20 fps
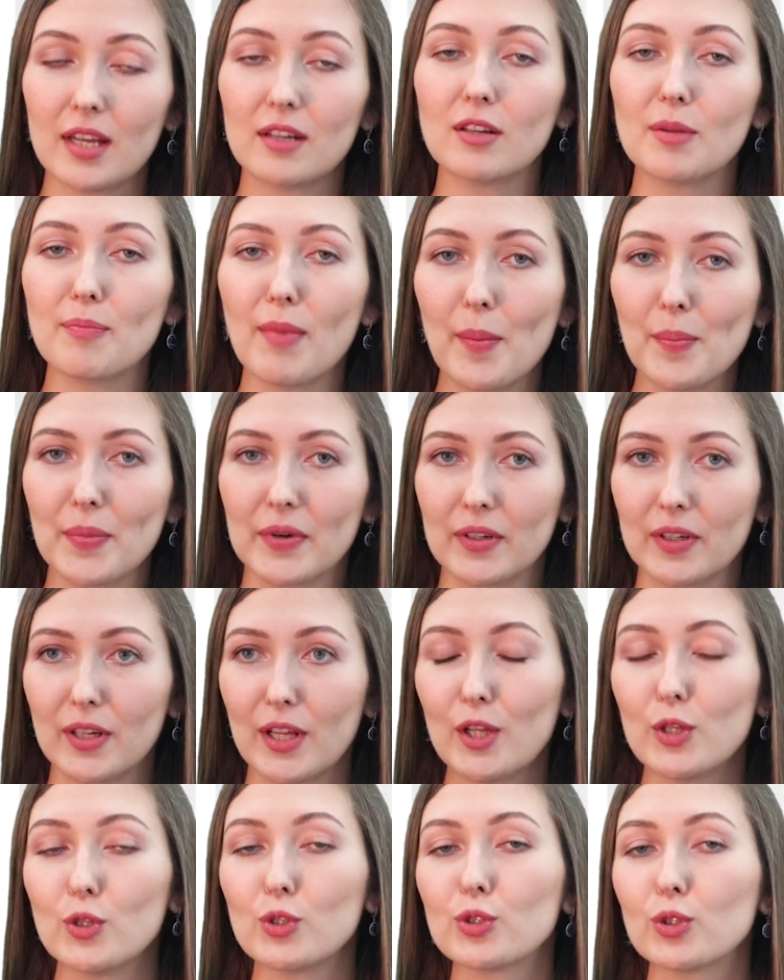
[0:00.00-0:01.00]
Remember,
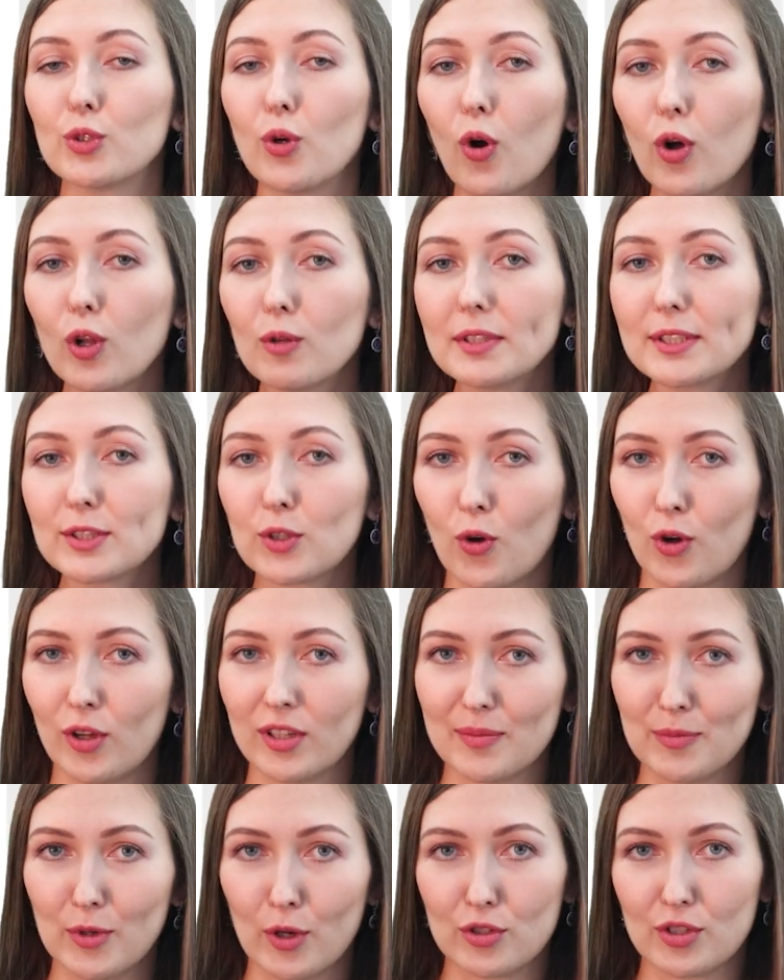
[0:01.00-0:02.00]
you should always
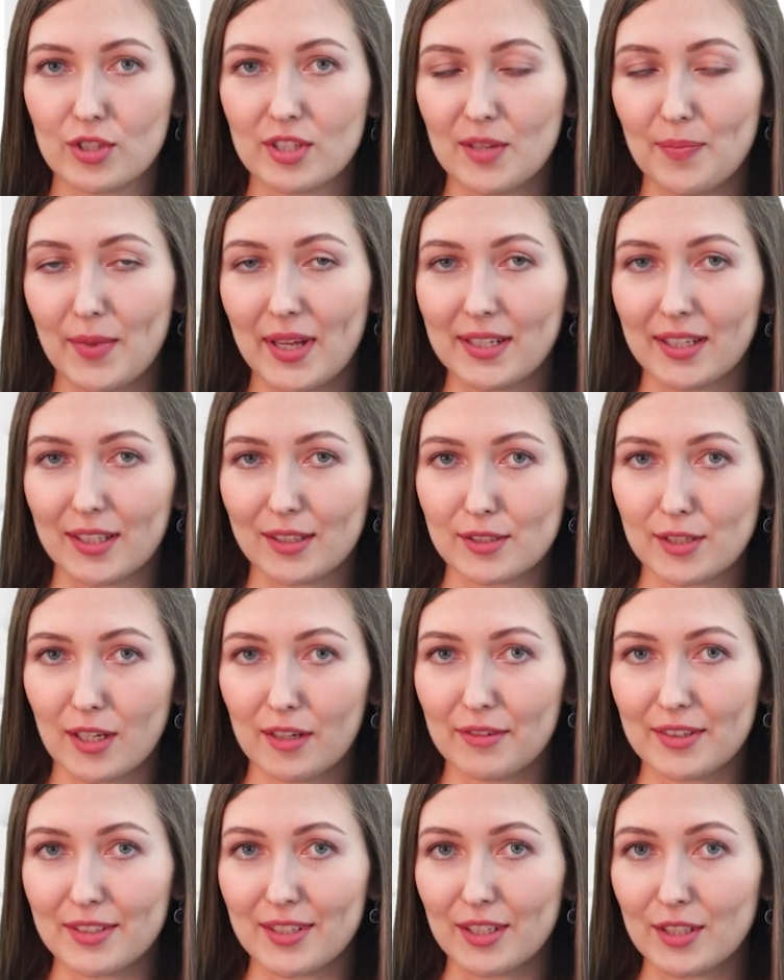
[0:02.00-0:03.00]
call emergency medical
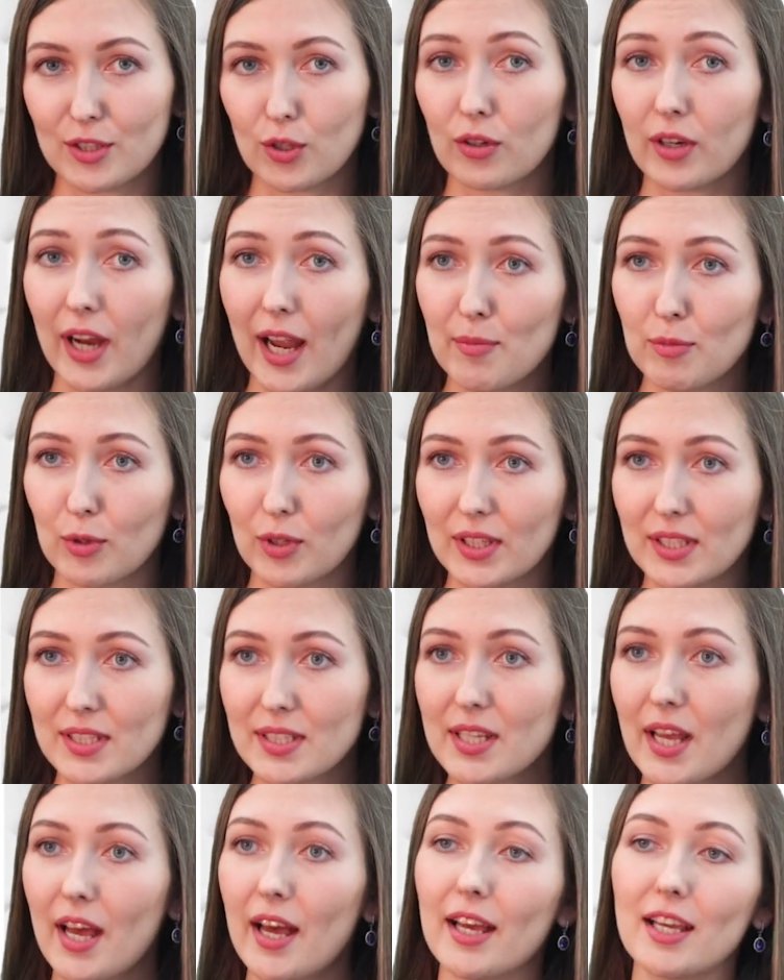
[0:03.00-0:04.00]
services or
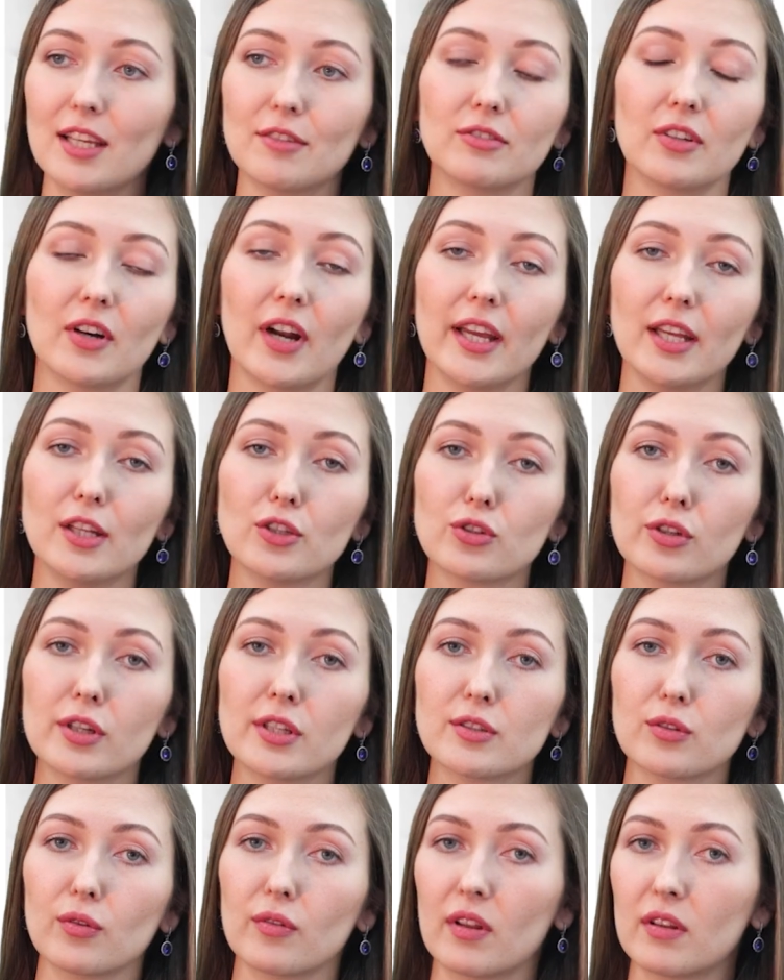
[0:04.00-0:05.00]
ambulance if there are
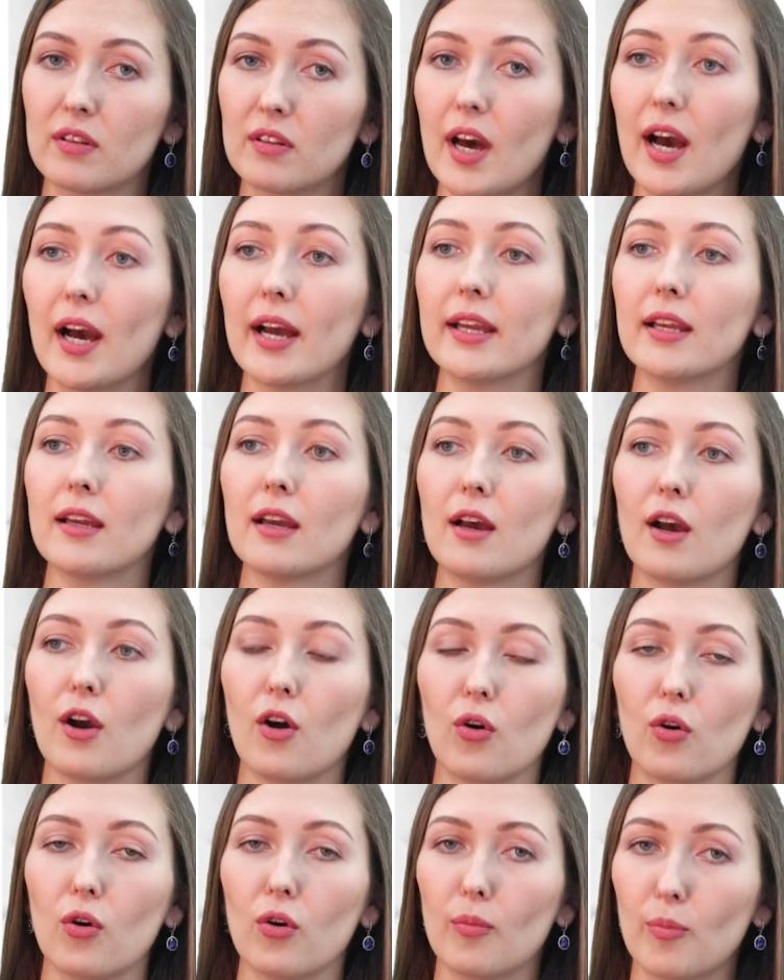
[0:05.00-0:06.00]
injuries to the thigh,
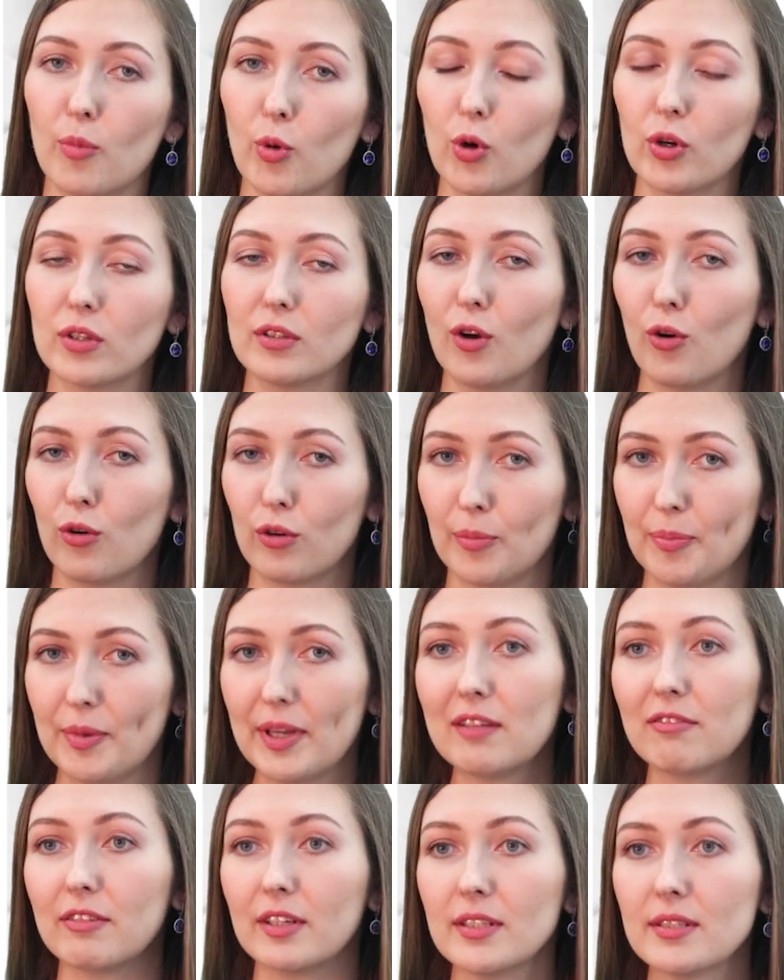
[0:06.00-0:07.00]
bone or
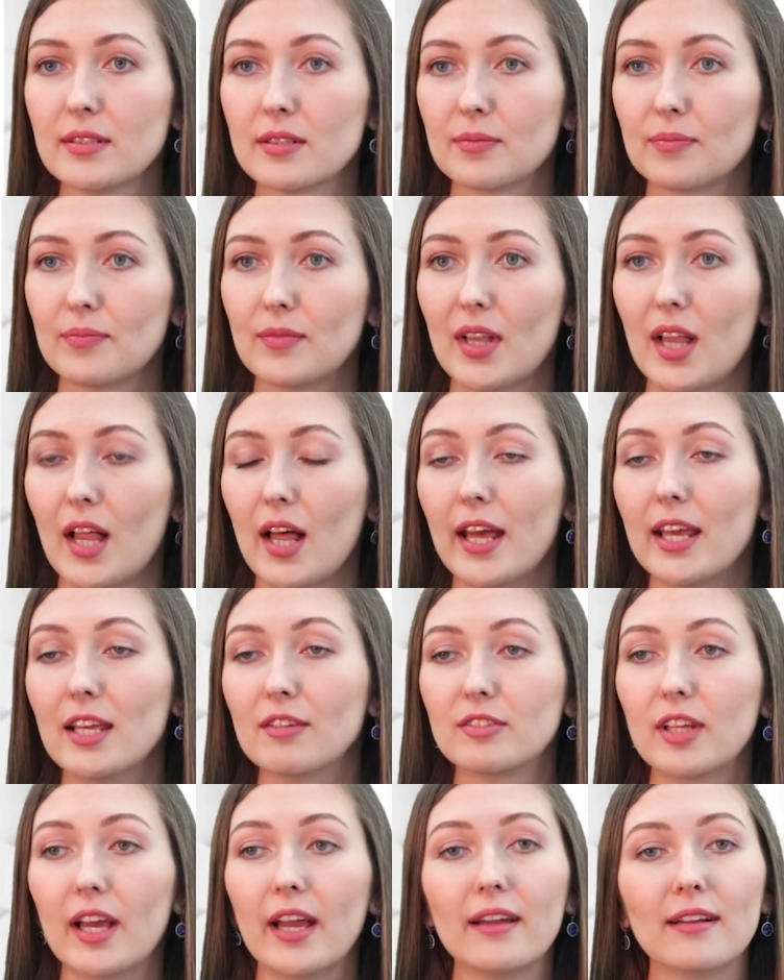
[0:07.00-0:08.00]
pelvis,
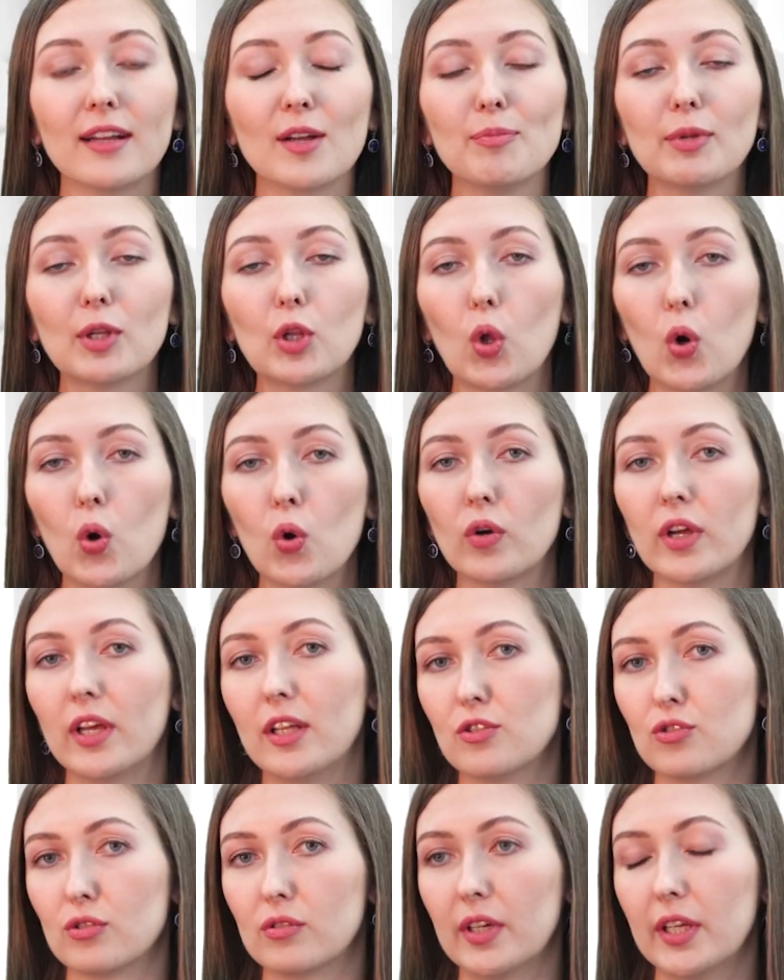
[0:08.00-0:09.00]
if the area below
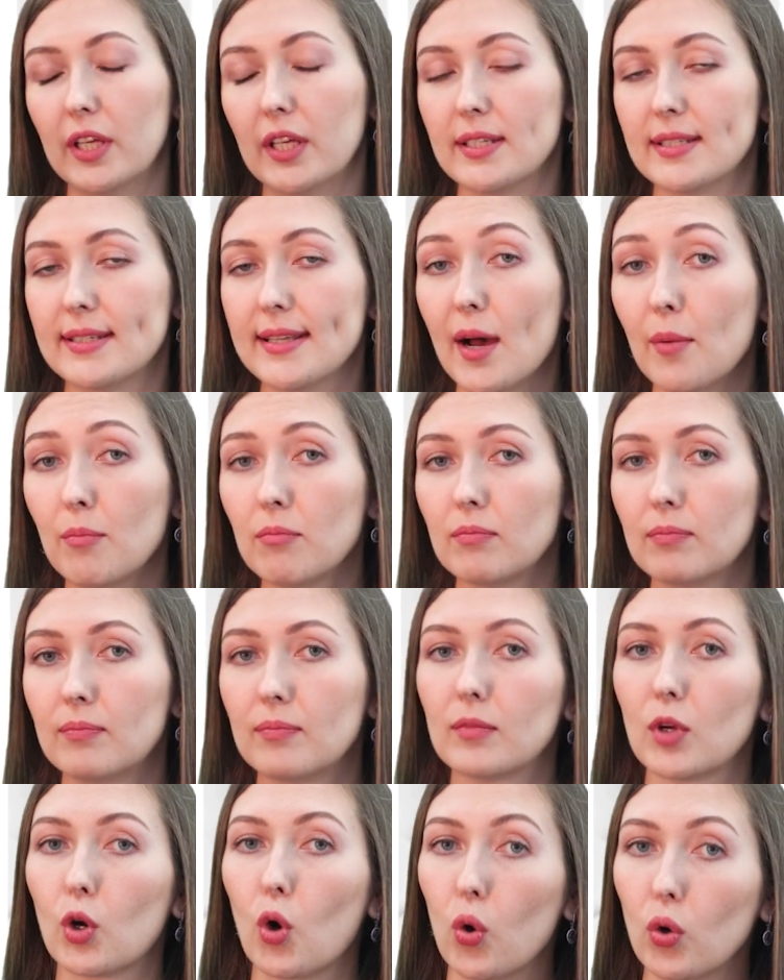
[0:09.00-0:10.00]
injury is numb,
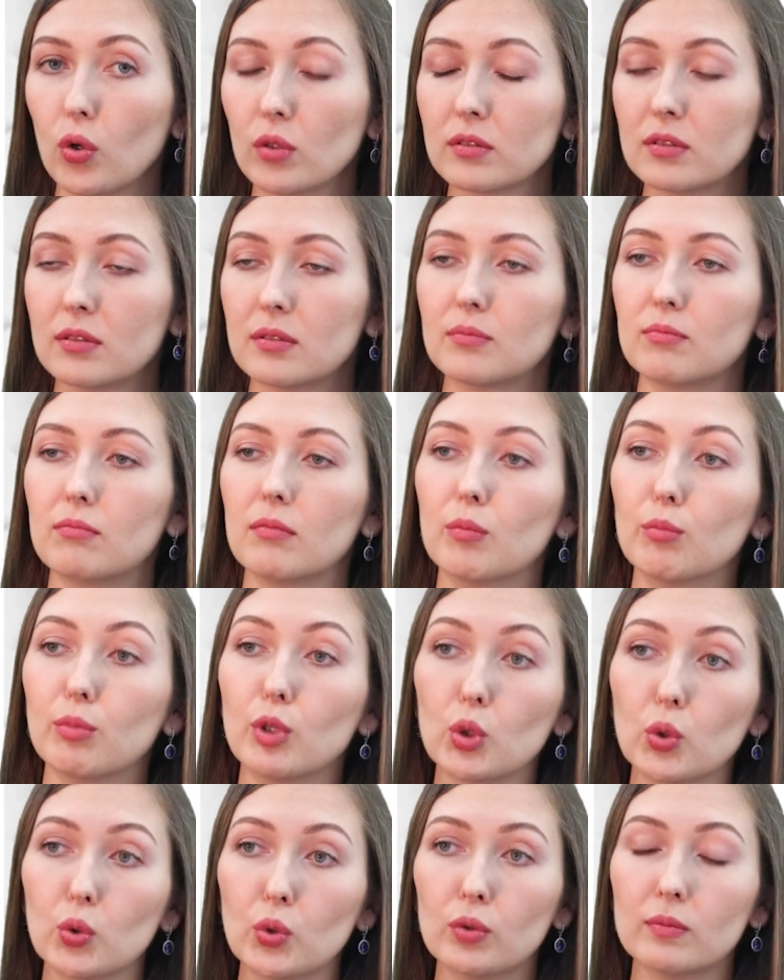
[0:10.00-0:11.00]
cold,
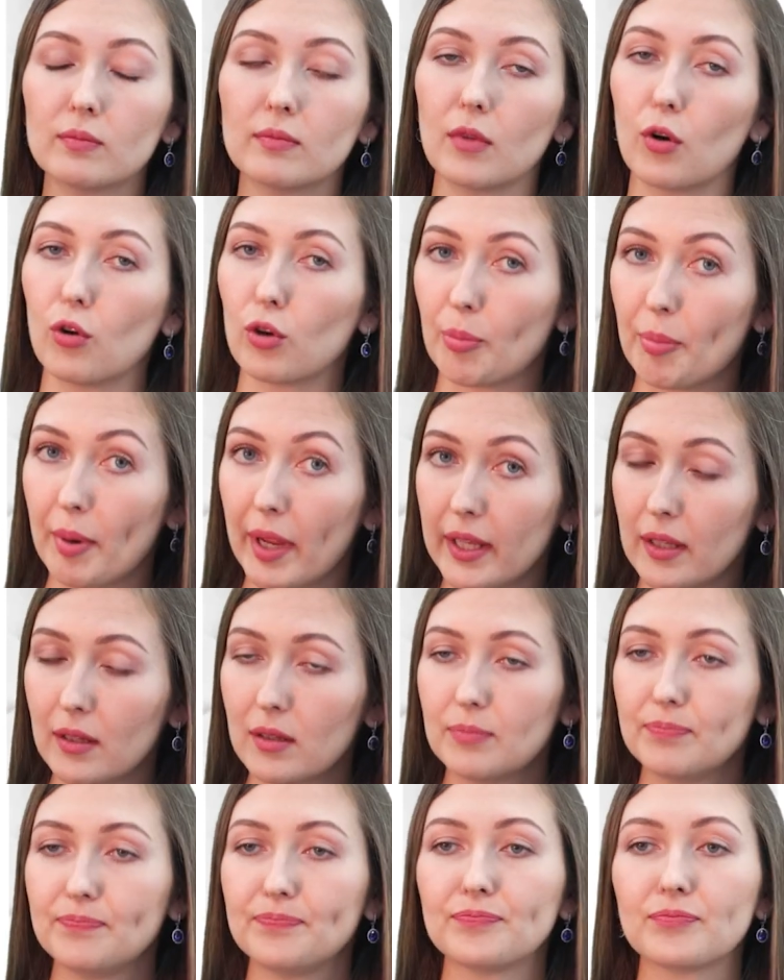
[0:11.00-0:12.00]
blue or
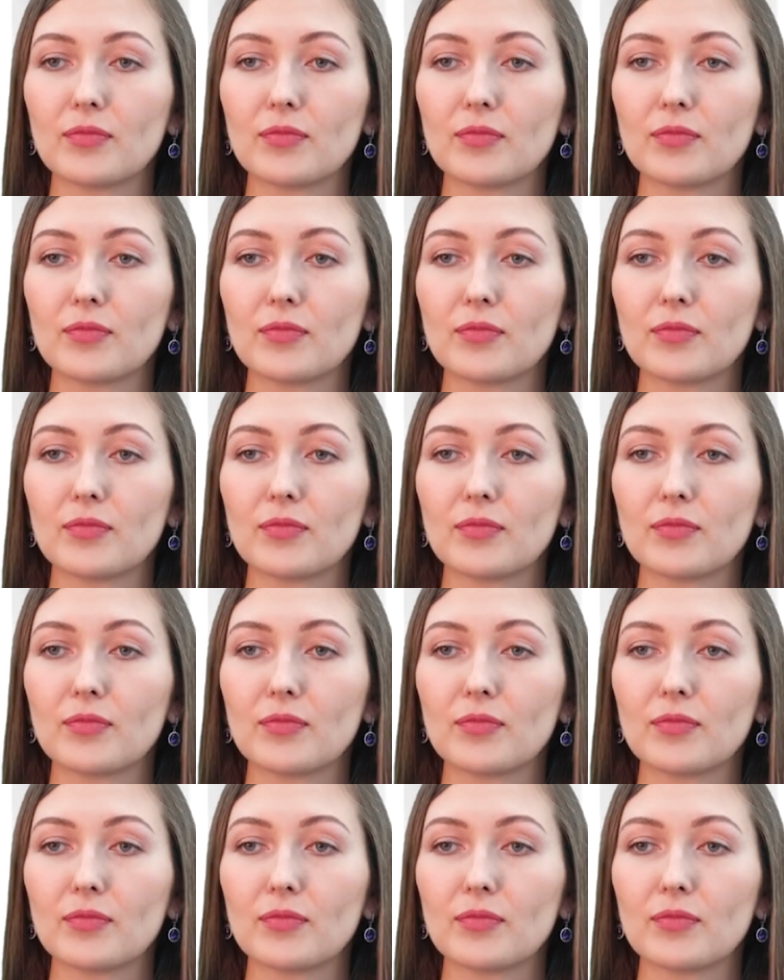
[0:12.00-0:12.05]
pale,